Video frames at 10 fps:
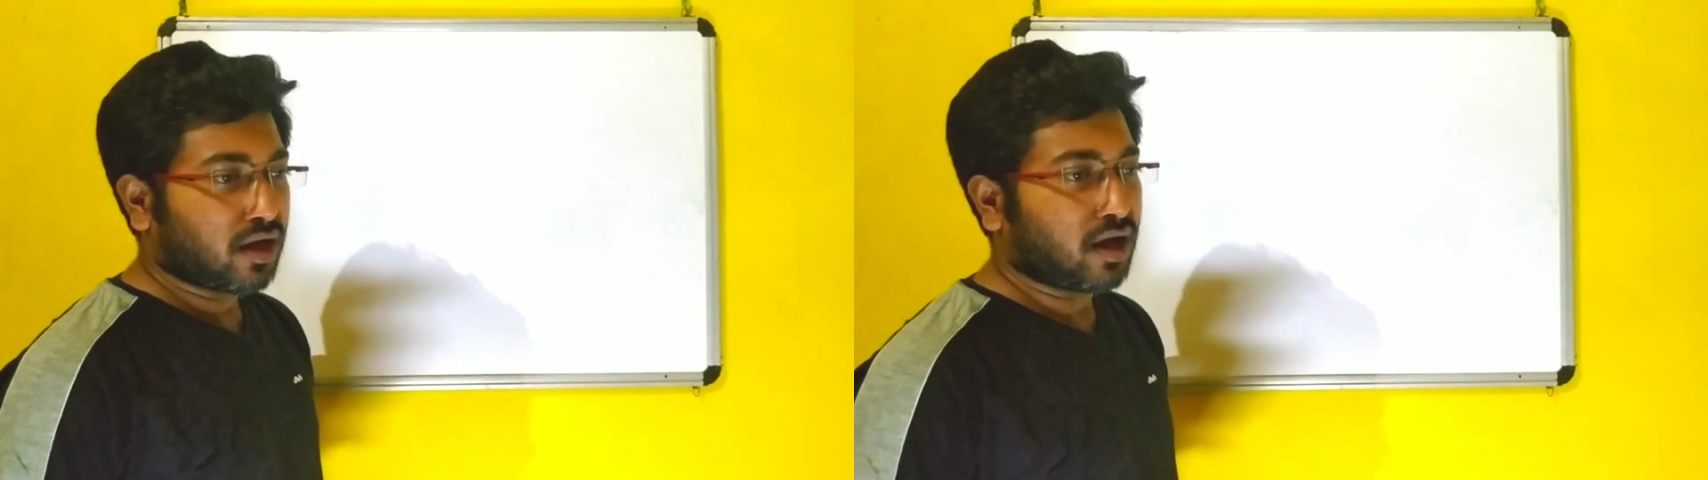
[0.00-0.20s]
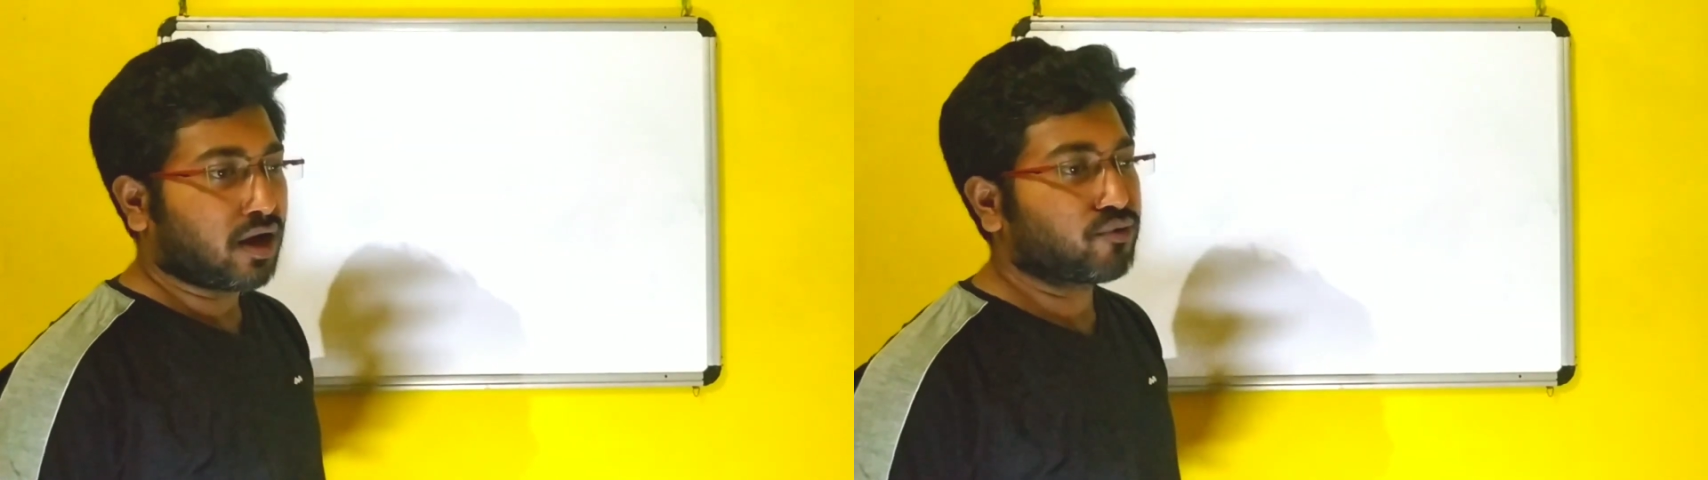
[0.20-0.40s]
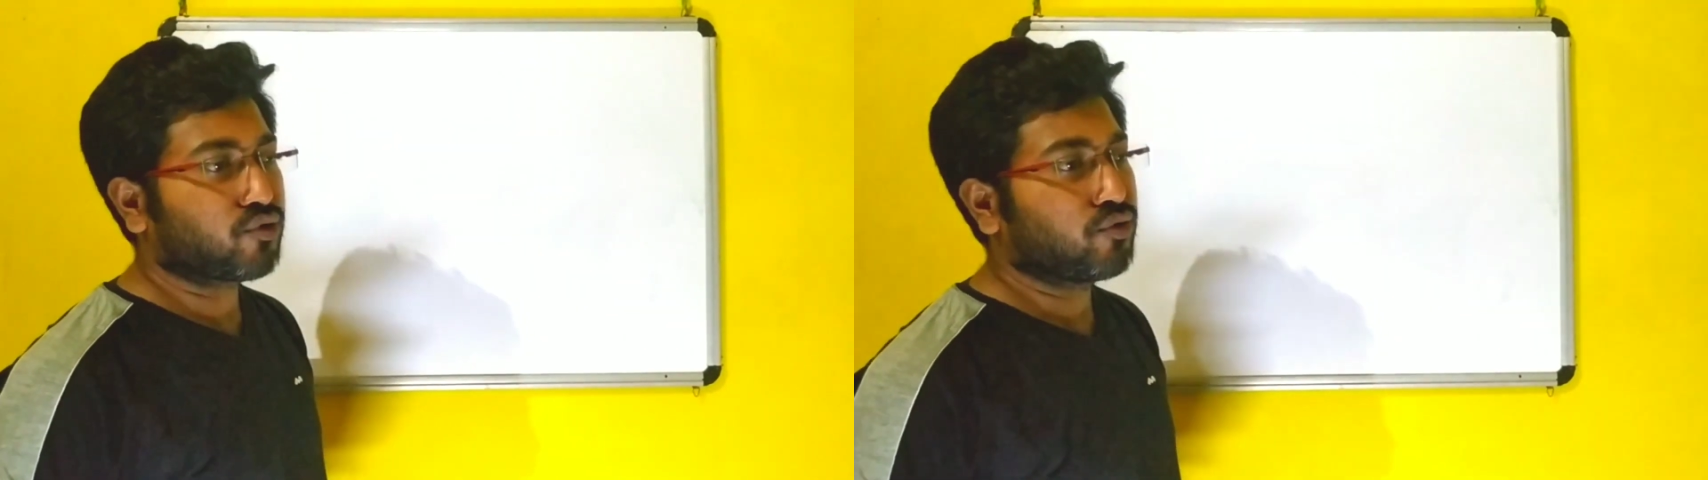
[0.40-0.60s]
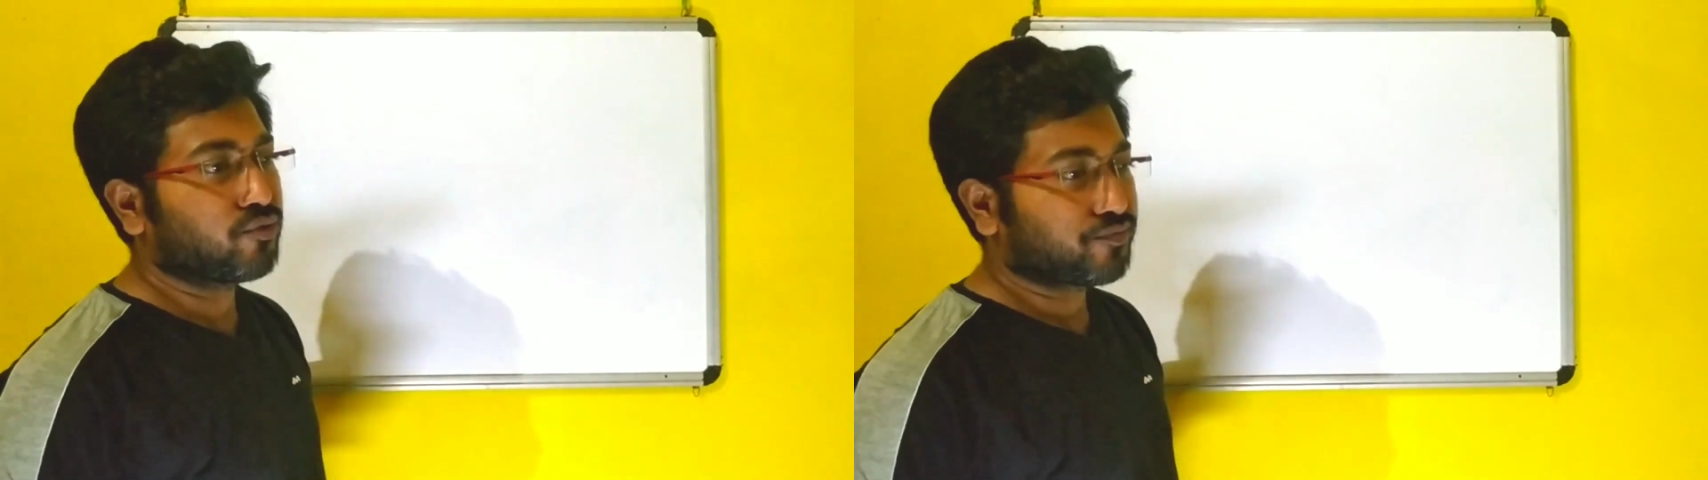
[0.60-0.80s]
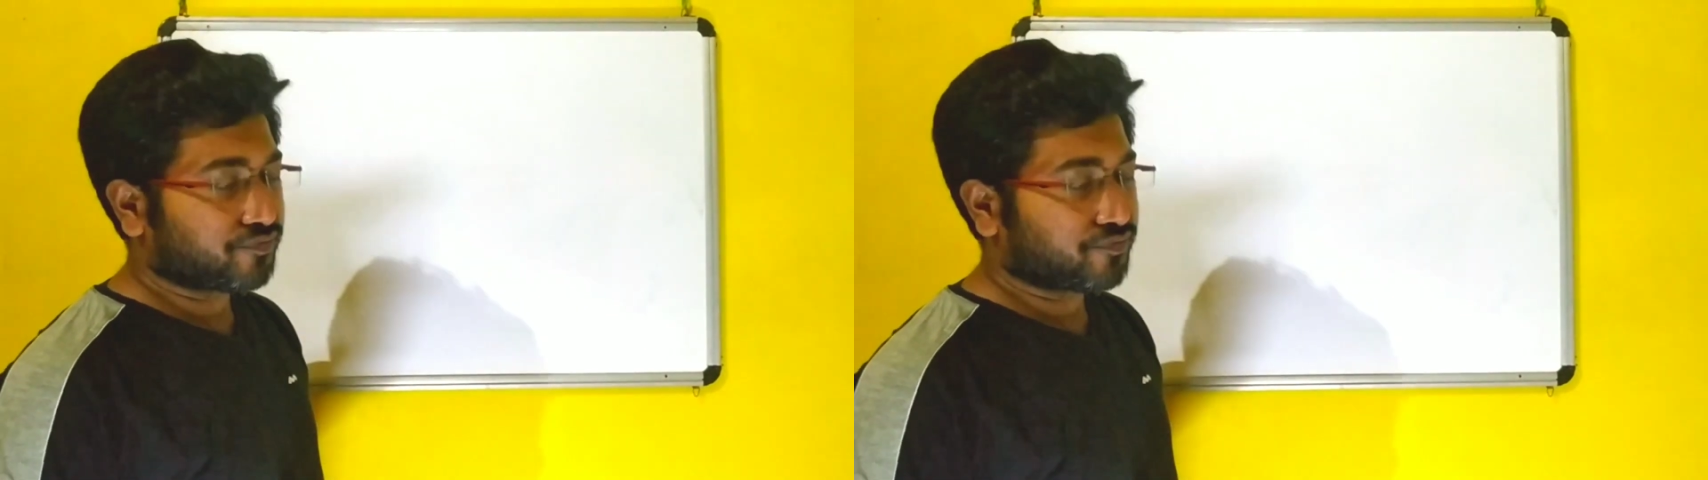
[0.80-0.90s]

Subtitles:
how to